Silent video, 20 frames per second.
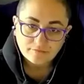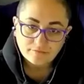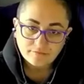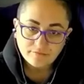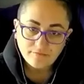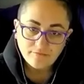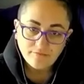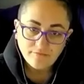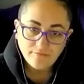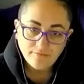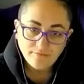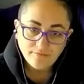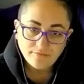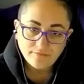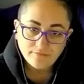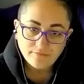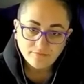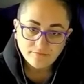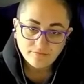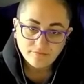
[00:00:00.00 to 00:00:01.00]

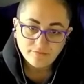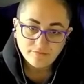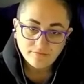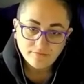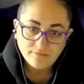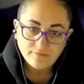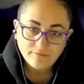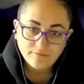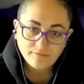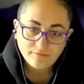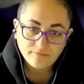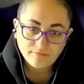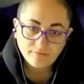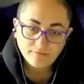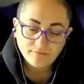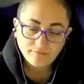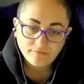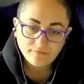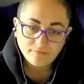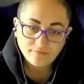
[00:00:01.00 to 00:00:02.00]

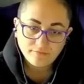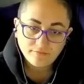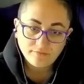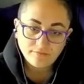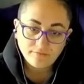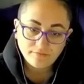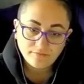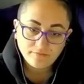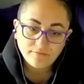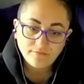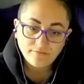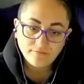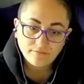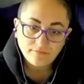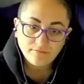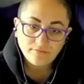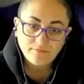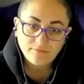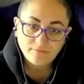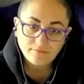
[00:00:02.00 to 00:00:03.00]

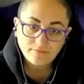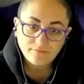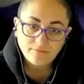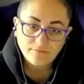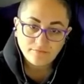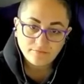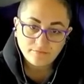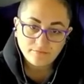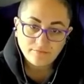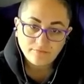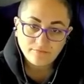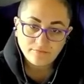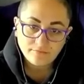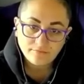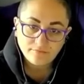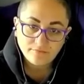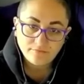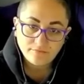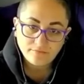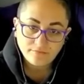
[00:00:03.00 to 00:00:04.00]

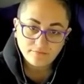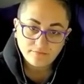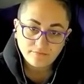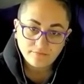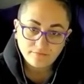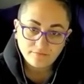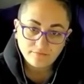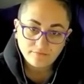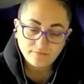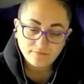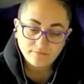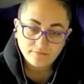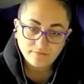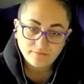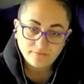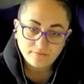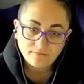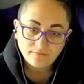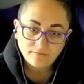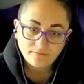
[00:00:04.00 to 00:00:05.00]

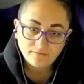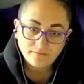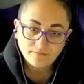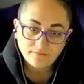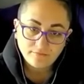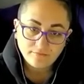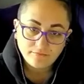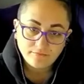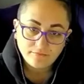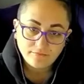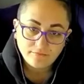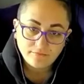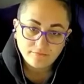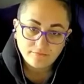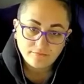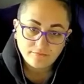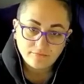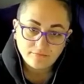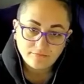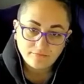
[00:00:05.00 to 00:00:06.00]

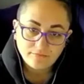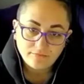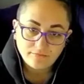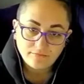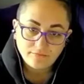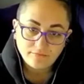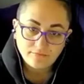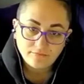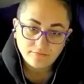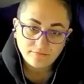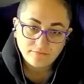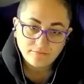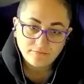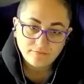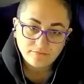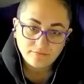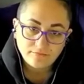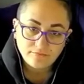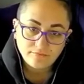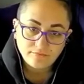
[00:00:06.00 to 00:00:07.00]

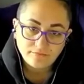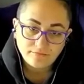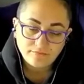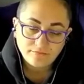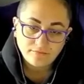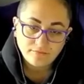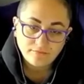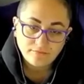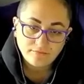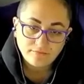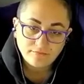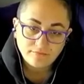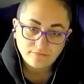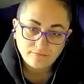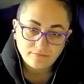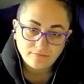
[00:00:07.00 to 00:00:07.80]
(not speaking)